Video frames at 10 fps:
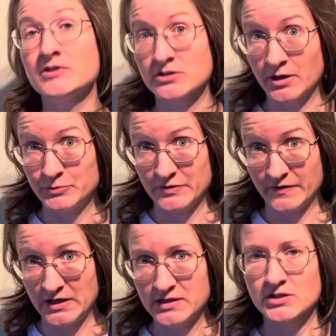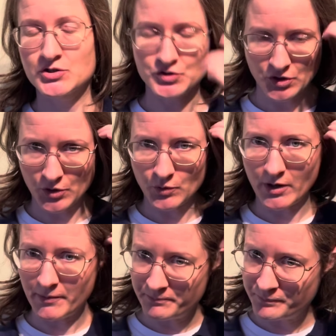types of these. So
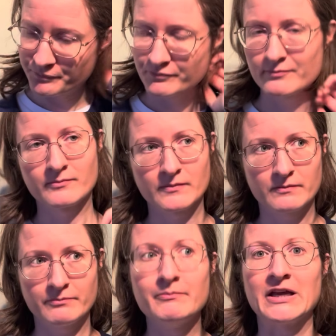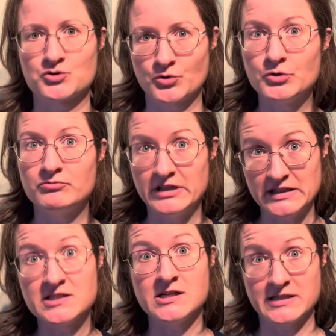make sure you read the
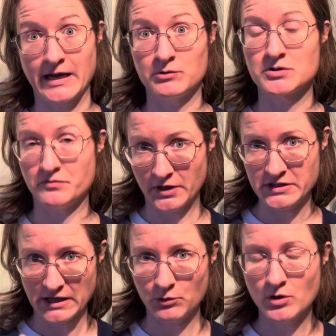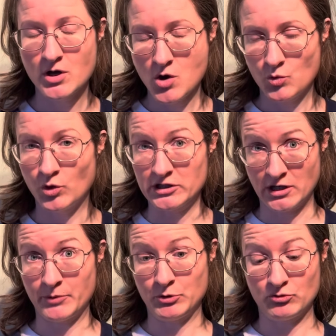detail to find out what
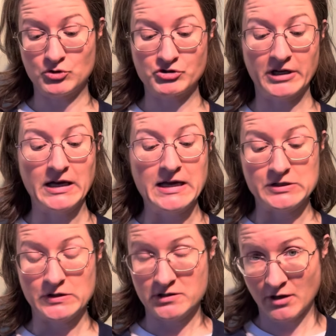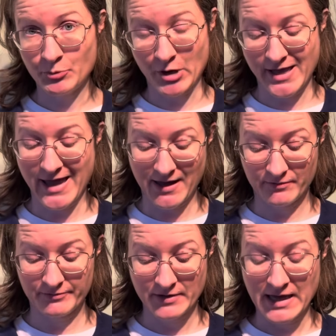type you're ordering. So the type I have
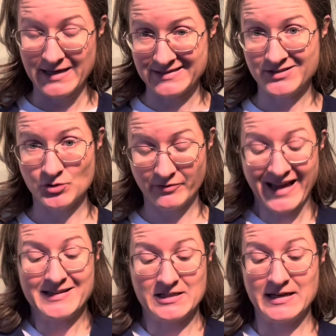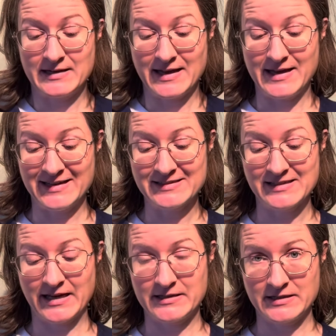has a sort of
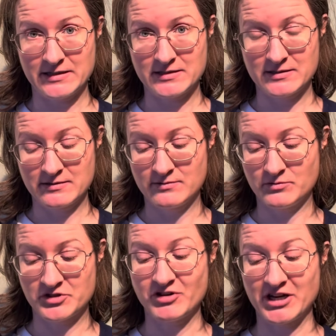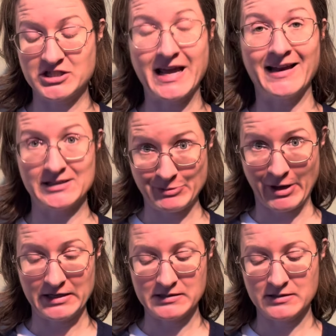elasticated or stretchy Alice
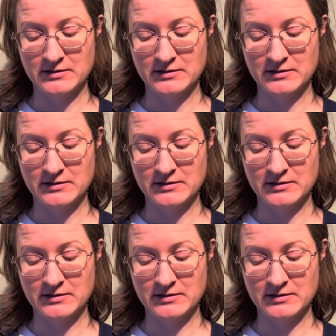band